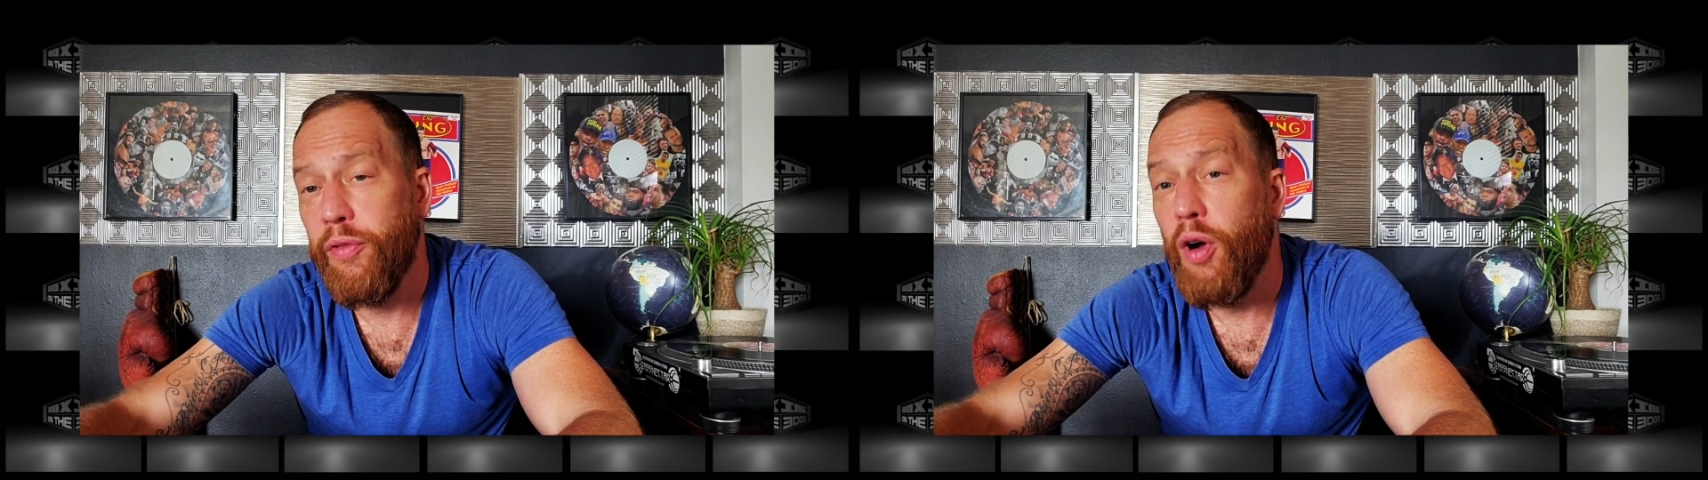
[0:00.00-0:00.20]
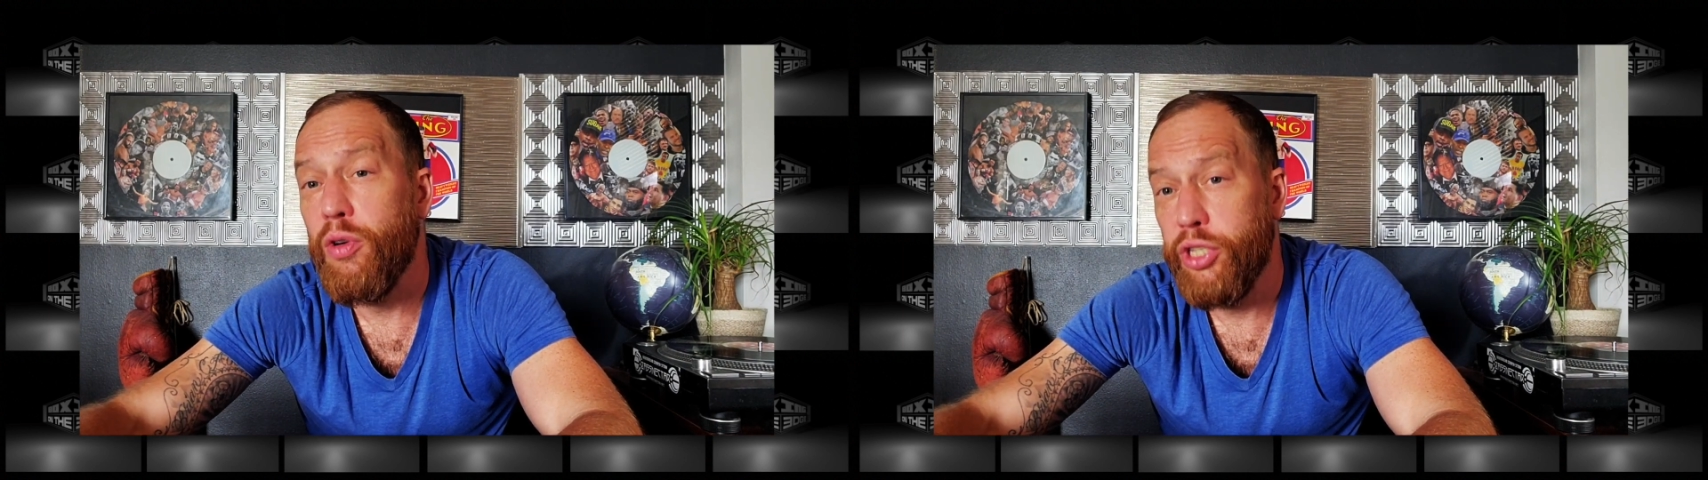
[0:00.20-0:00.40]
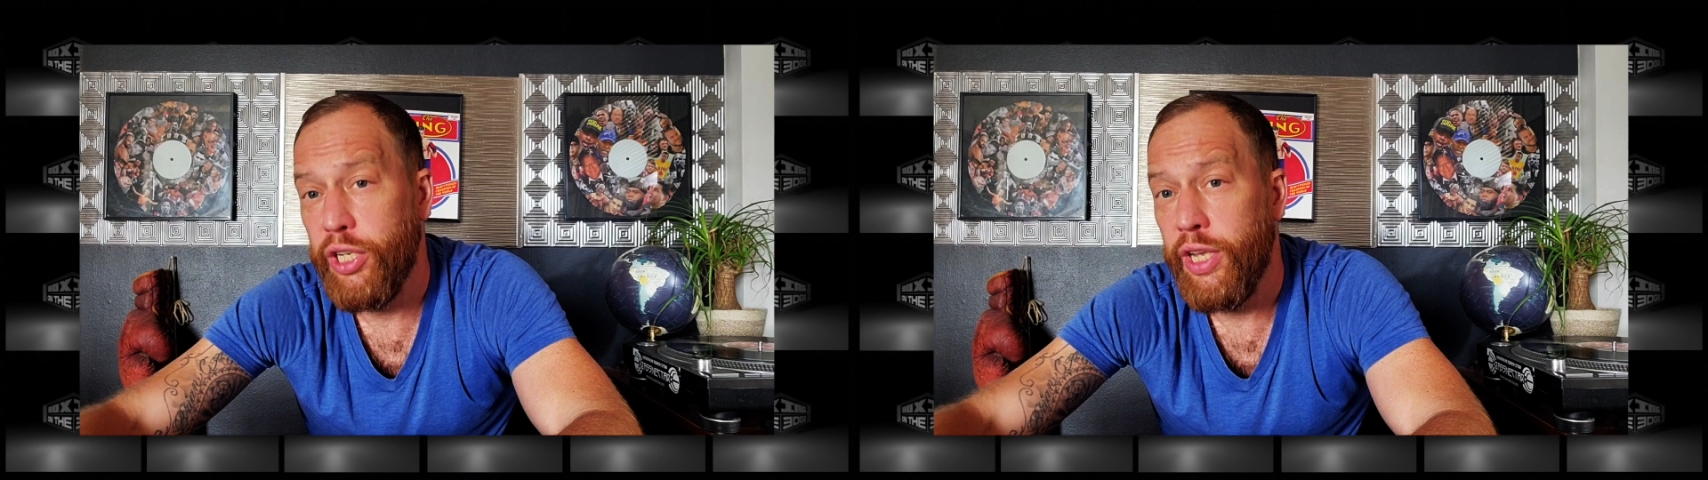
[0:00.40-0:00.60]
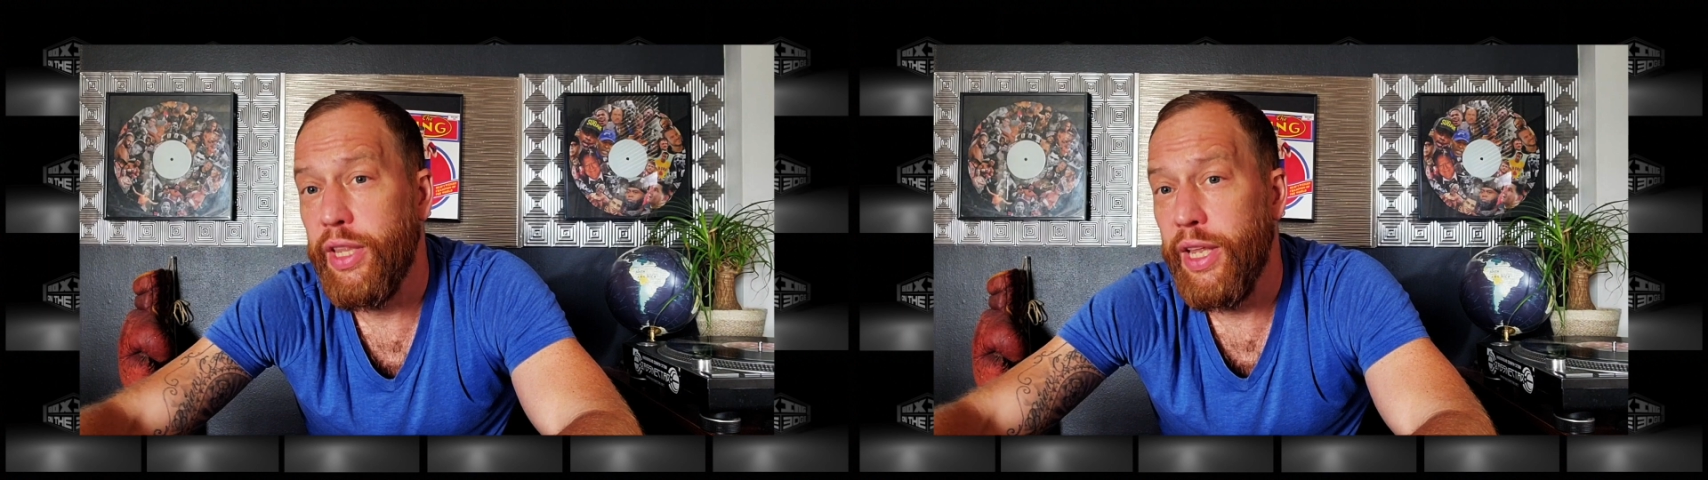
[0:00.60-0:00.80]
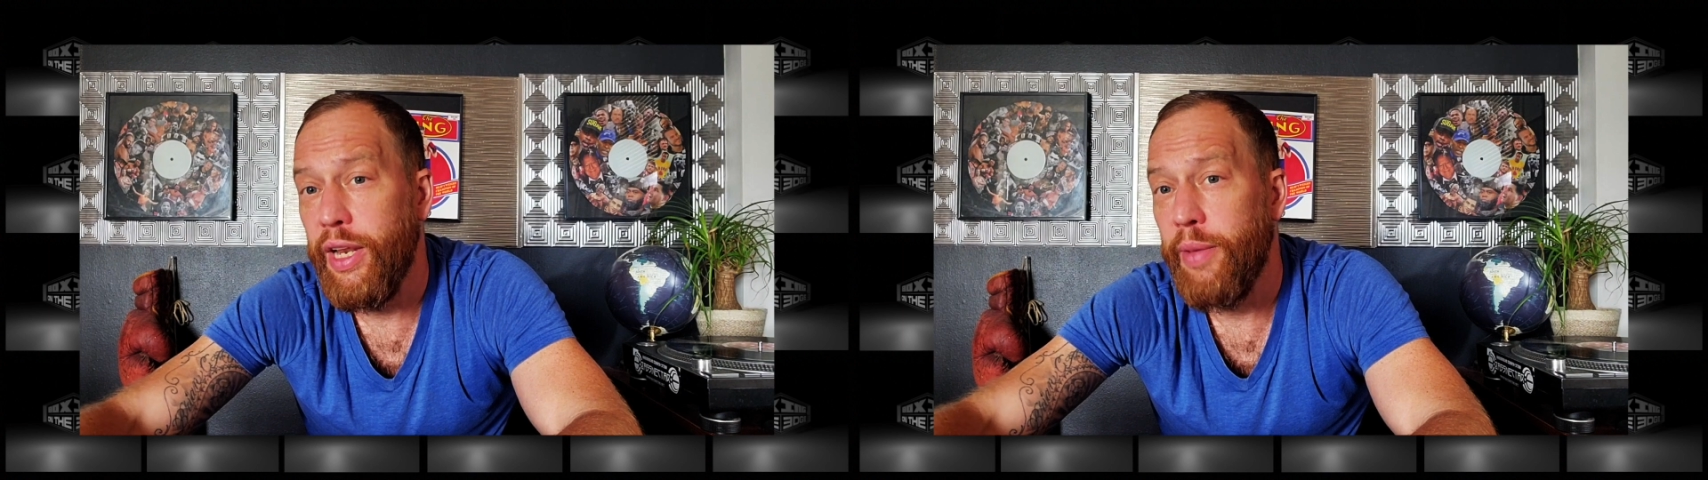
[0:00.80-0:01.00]
flourishing at
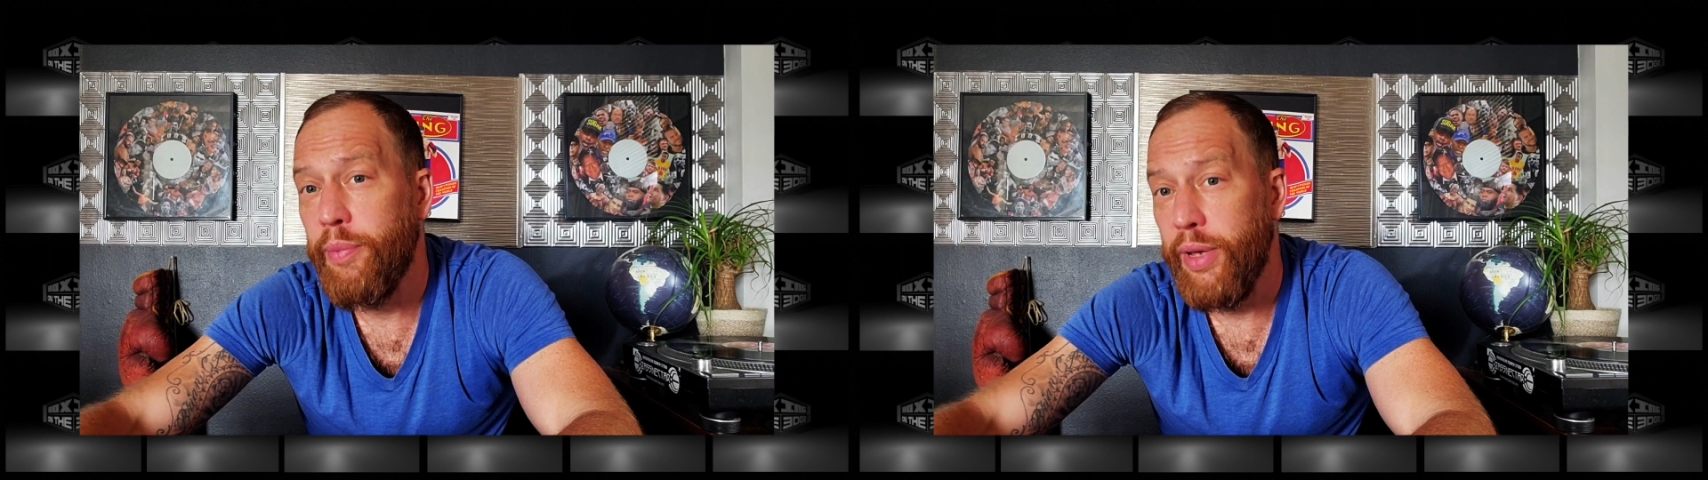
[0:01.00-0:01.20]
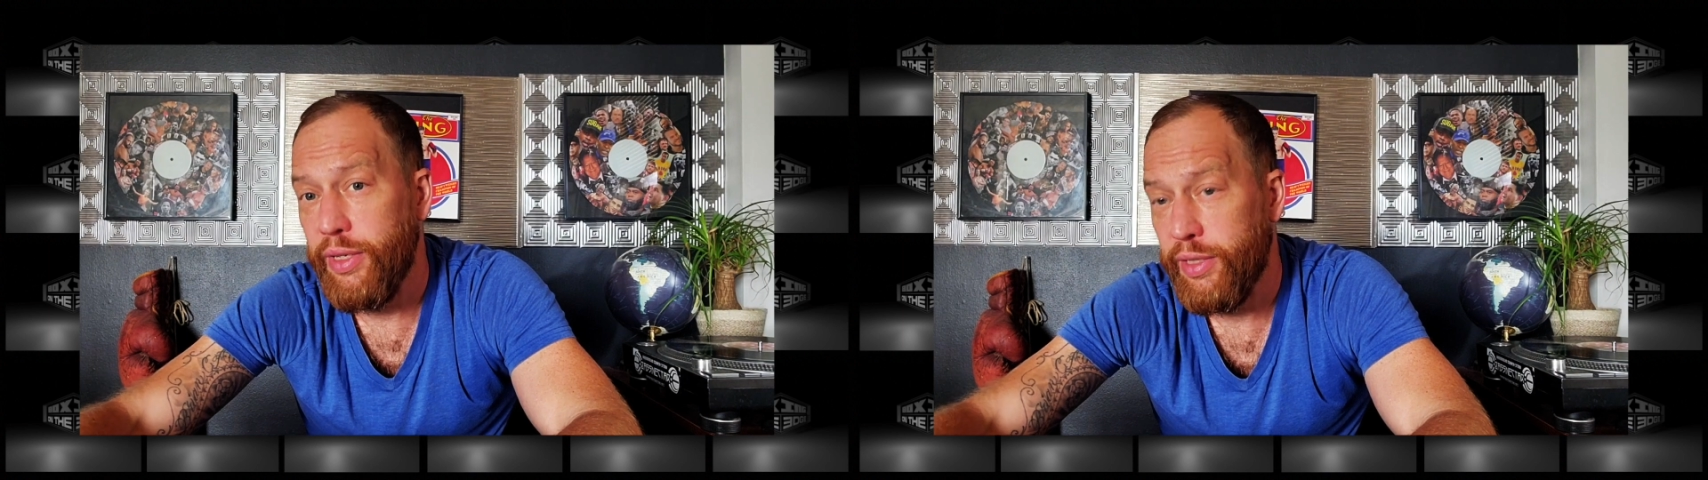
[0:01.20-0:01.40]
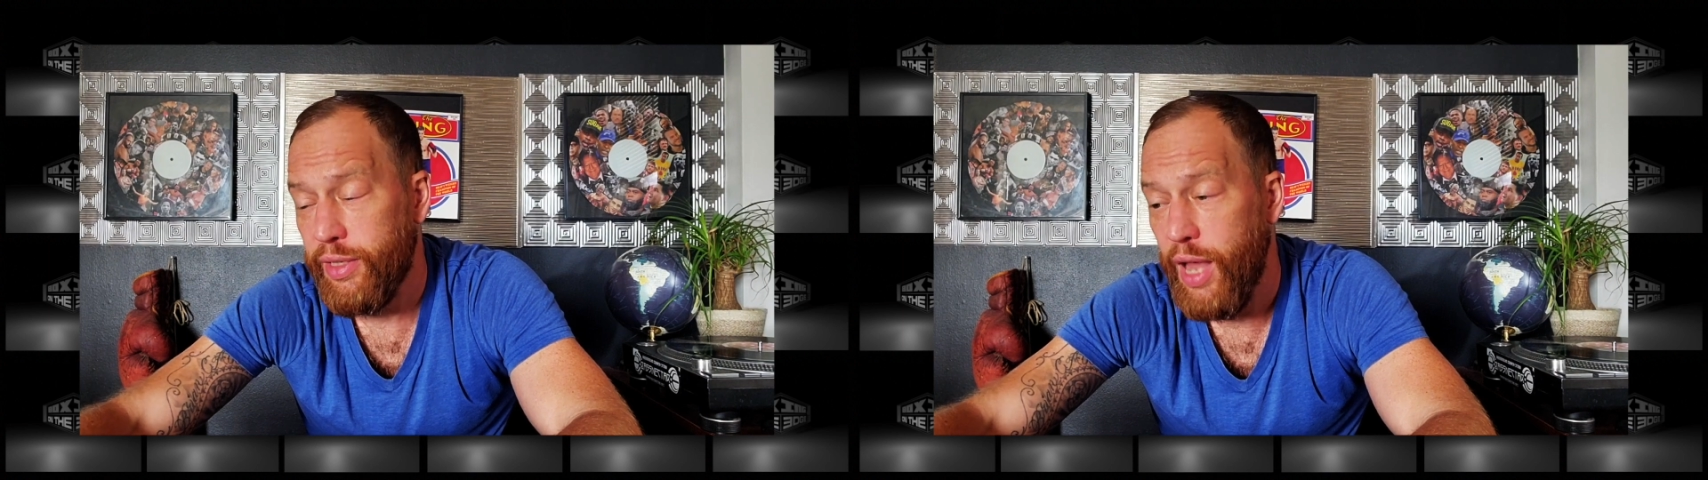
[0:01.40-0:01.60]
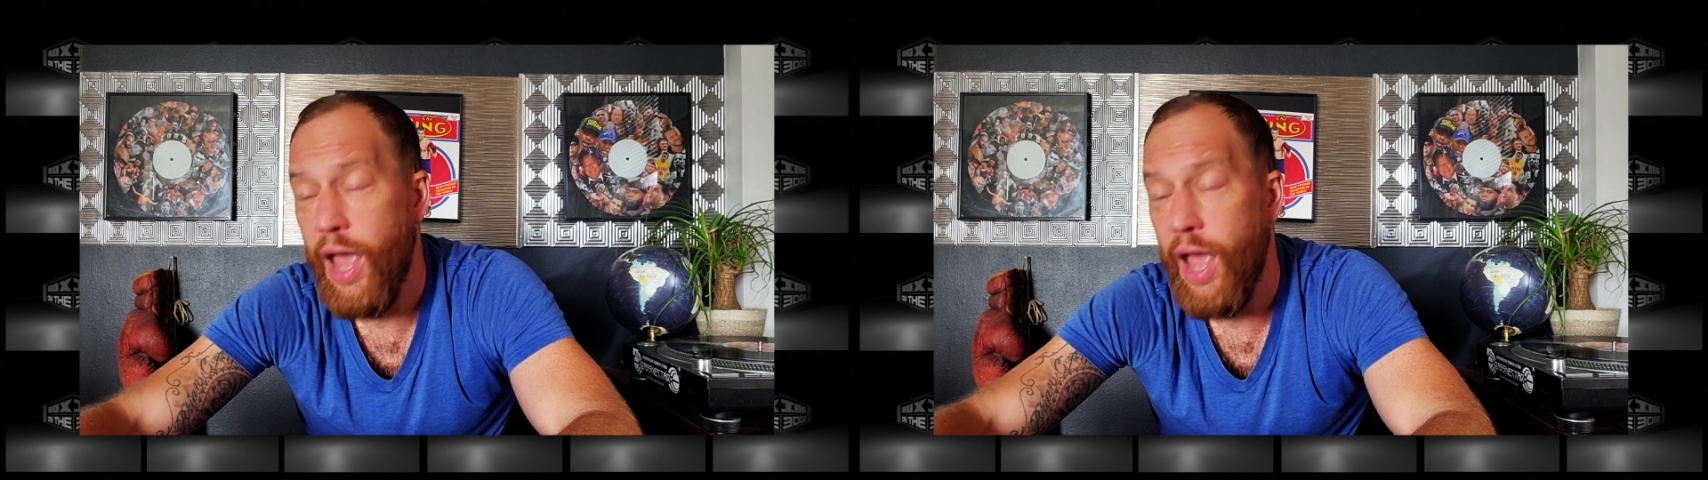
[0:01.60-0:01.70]
the Olympics